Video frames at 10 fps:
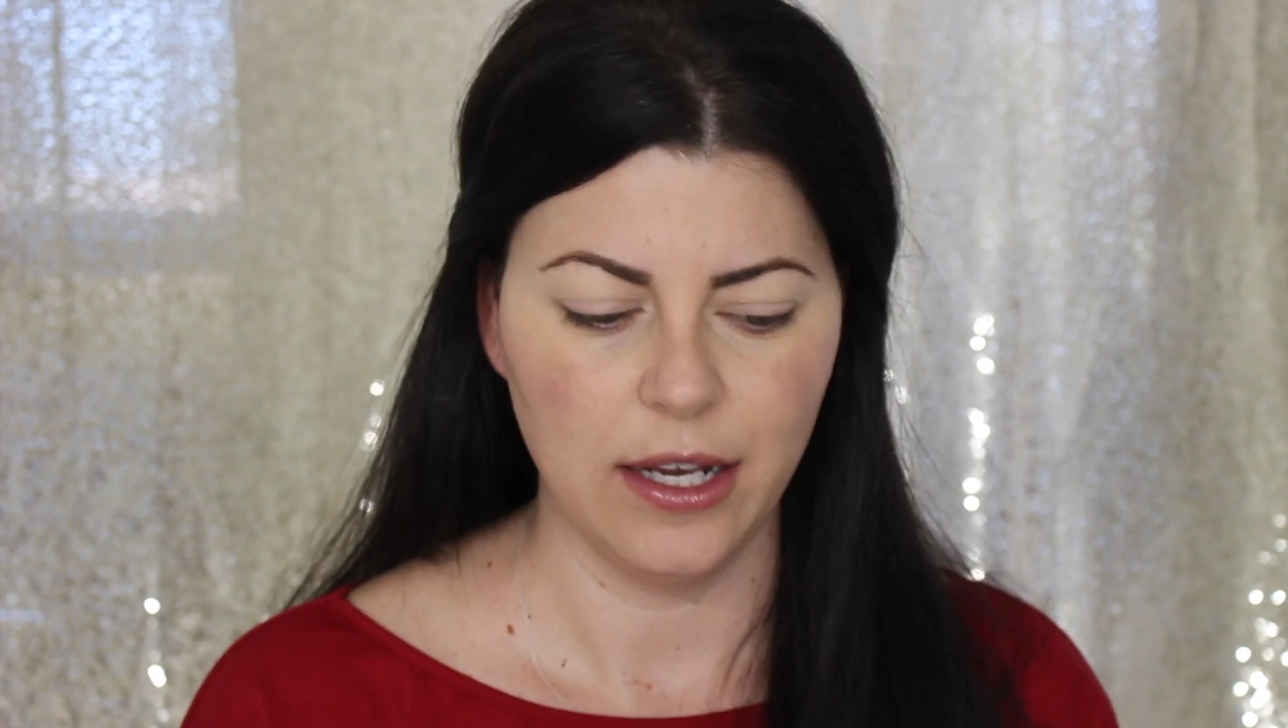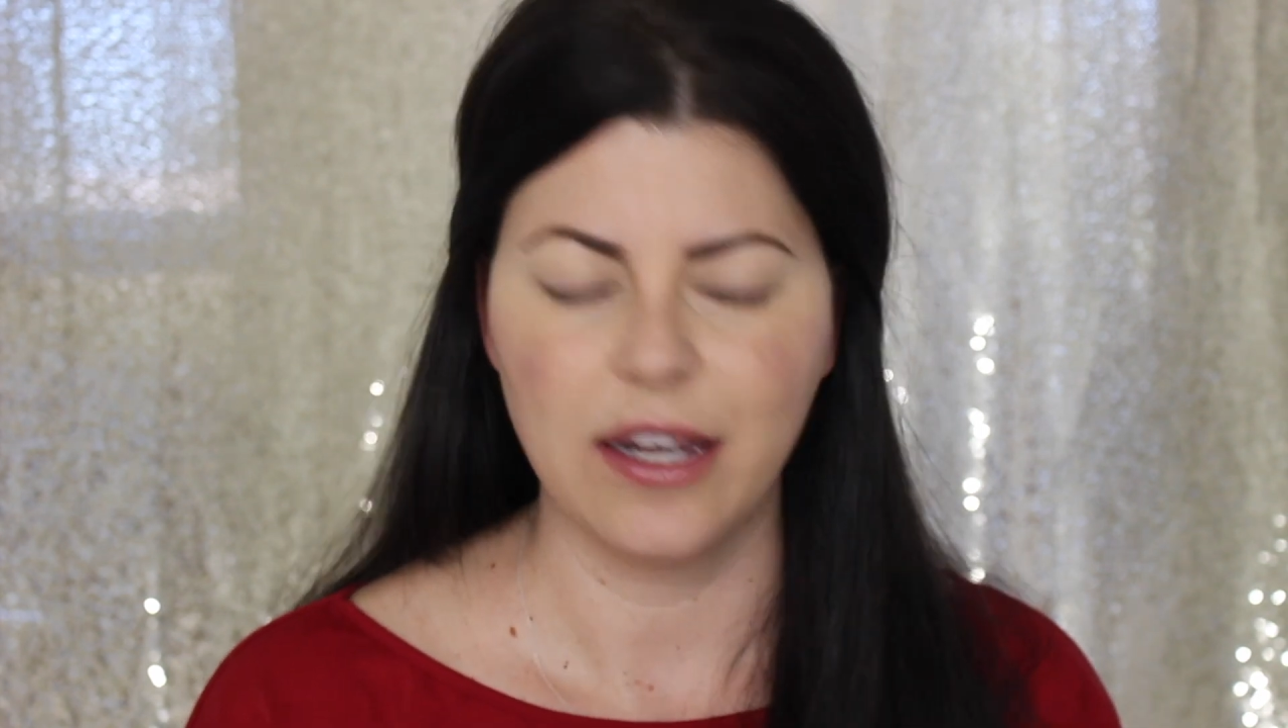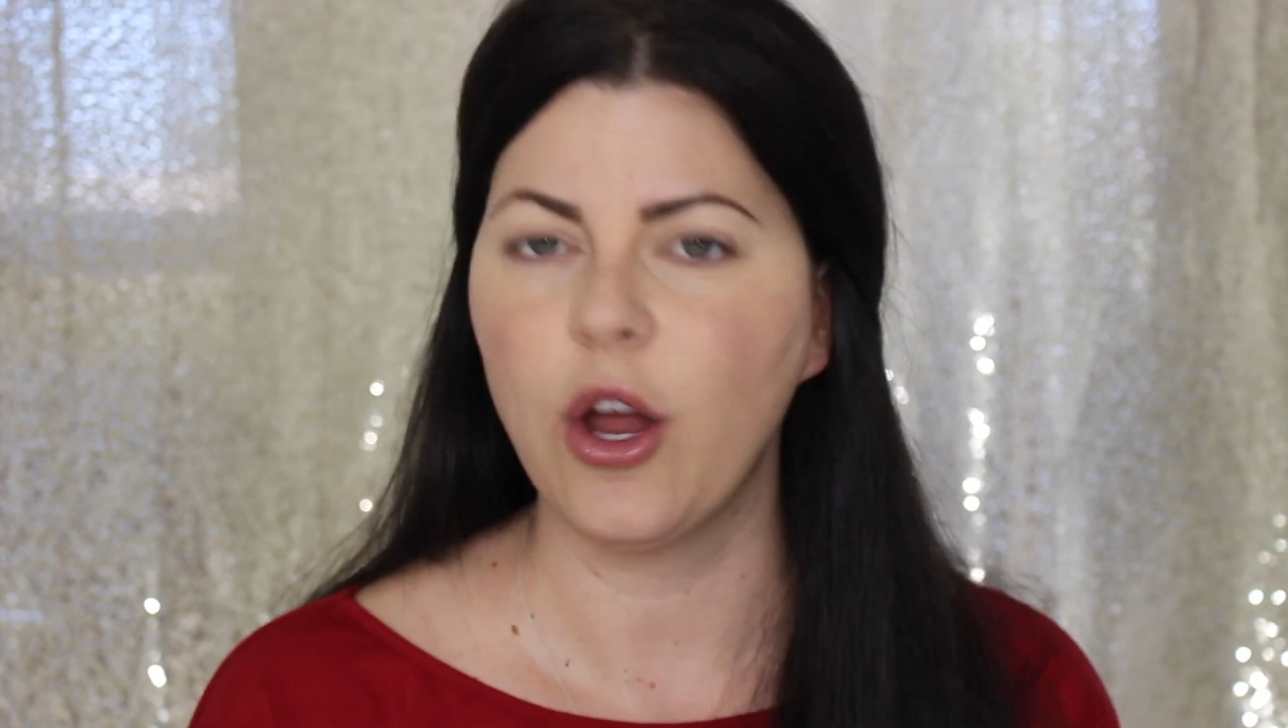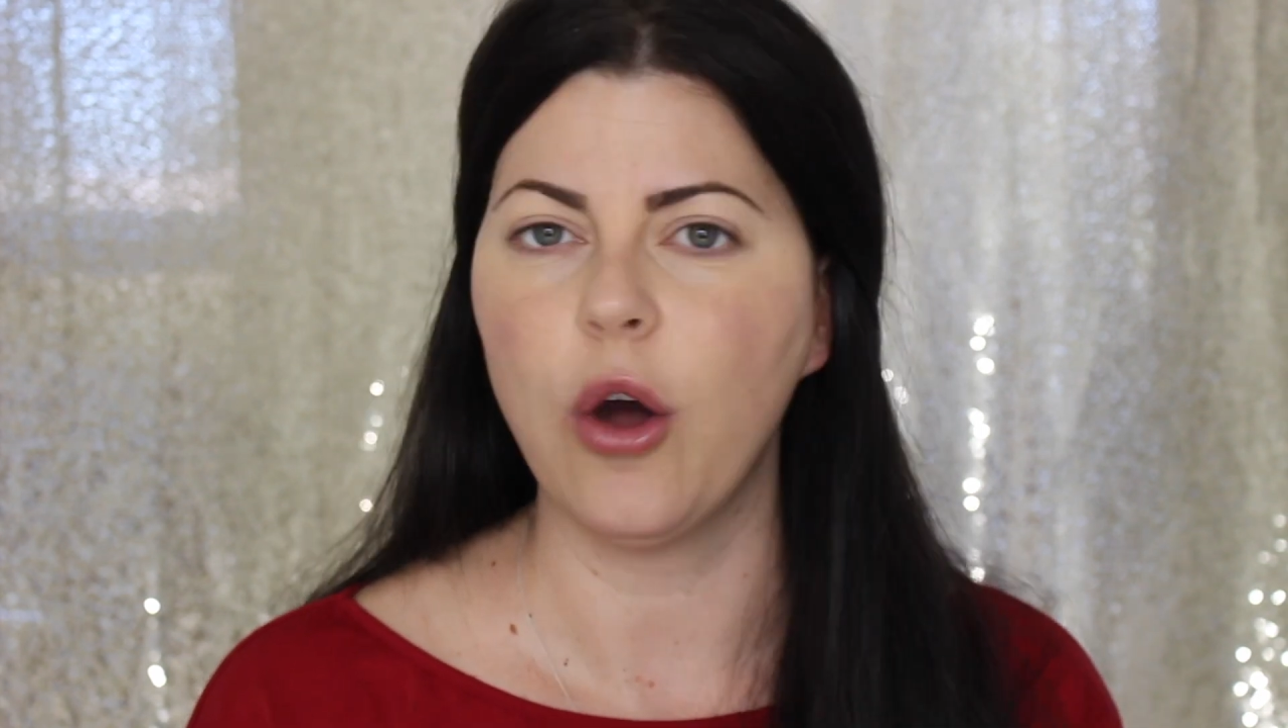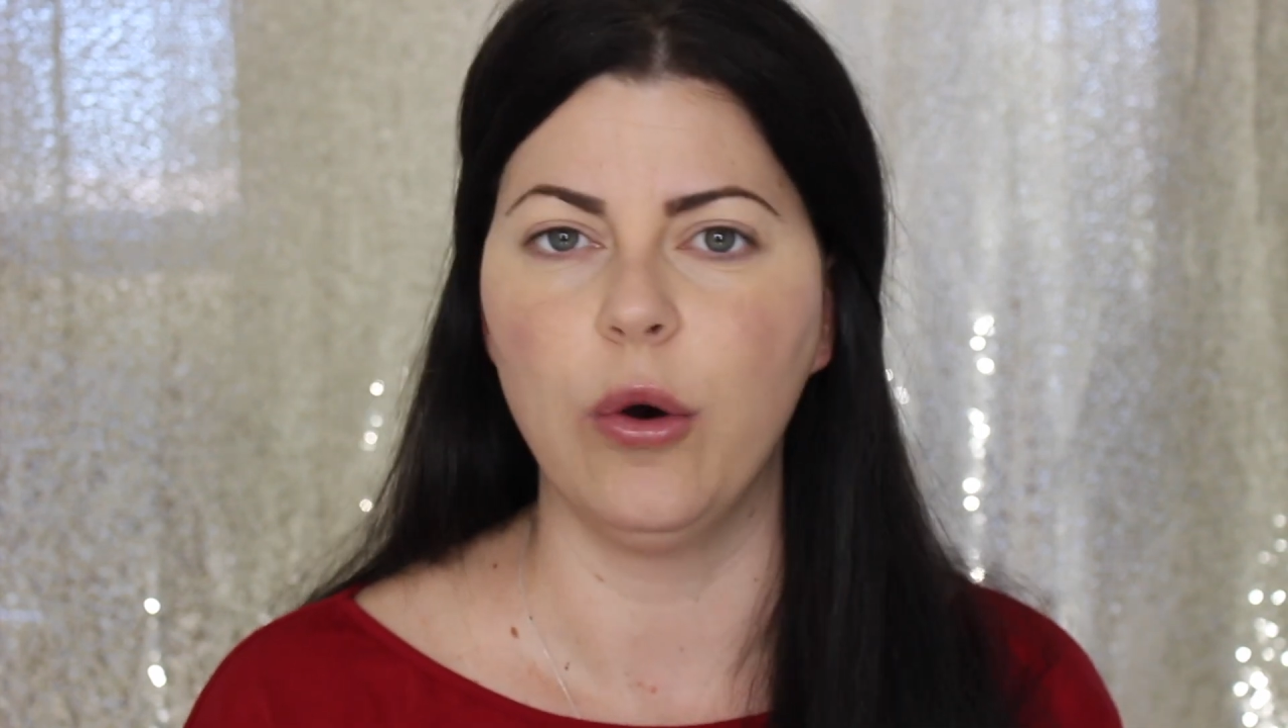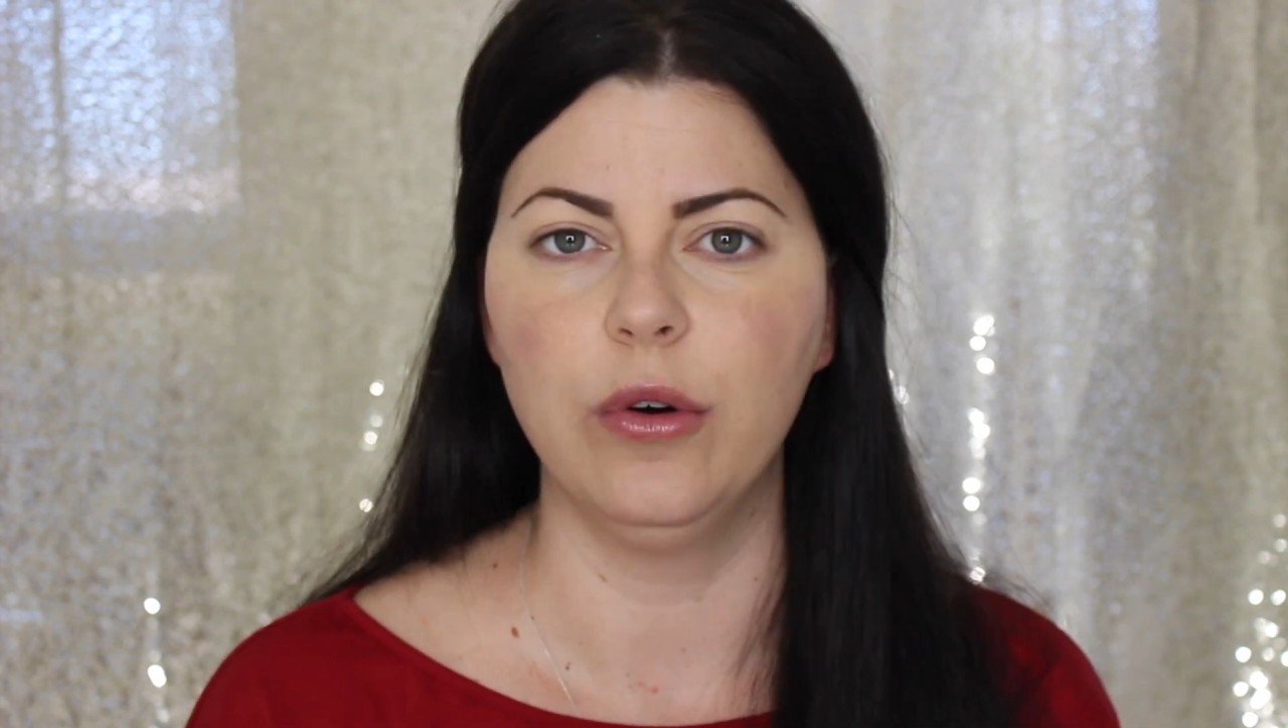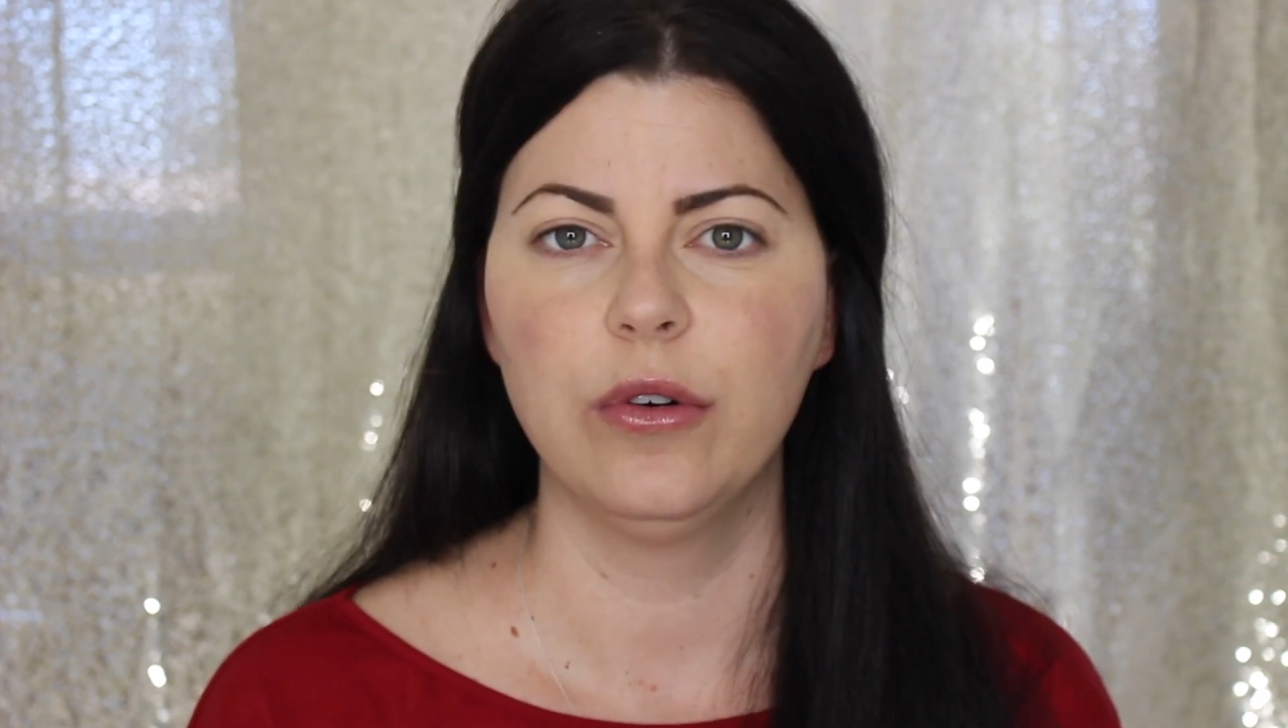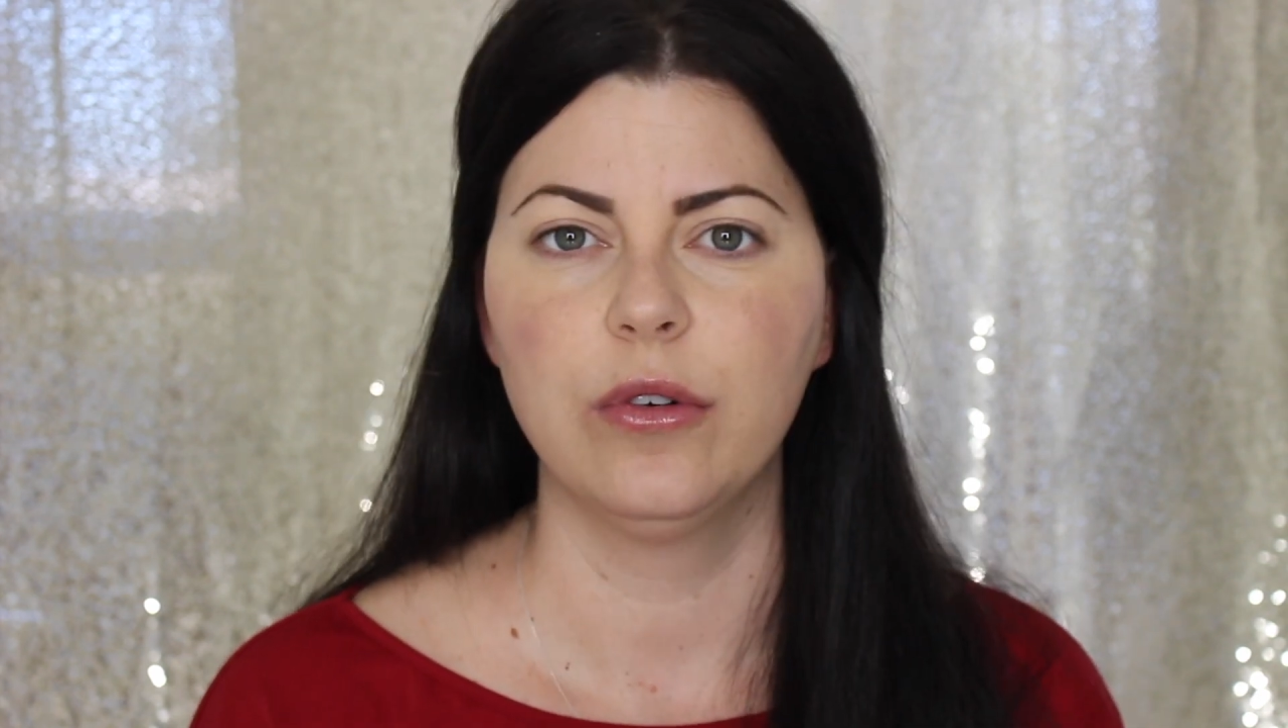no,